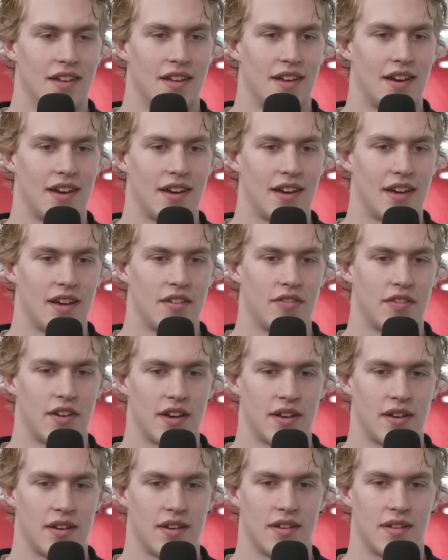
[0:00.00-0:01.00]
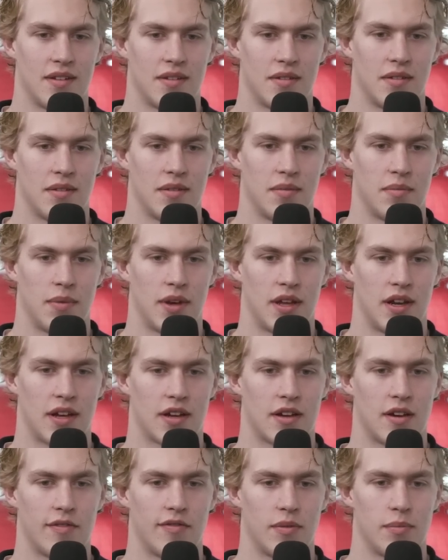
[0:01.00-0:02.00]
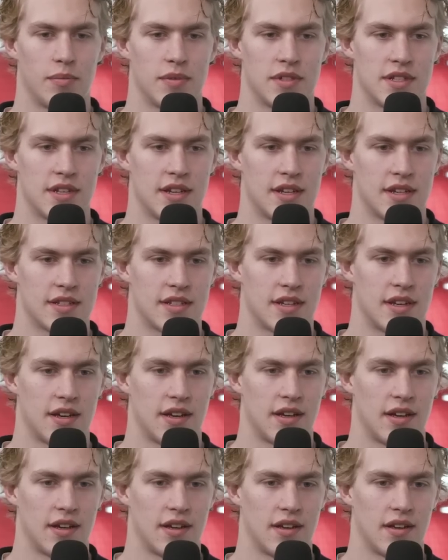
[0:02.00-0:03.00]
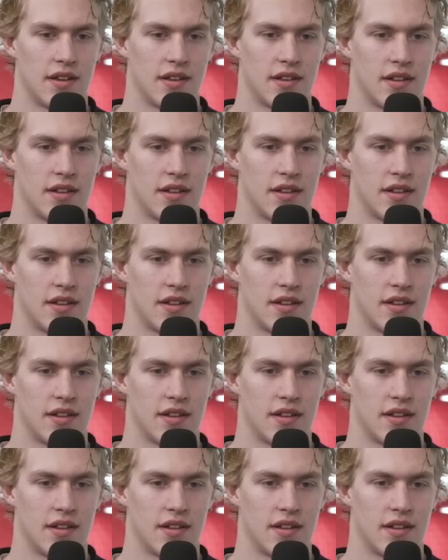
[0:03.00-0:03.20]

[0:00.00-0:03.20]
If I made a couple of mistakes, I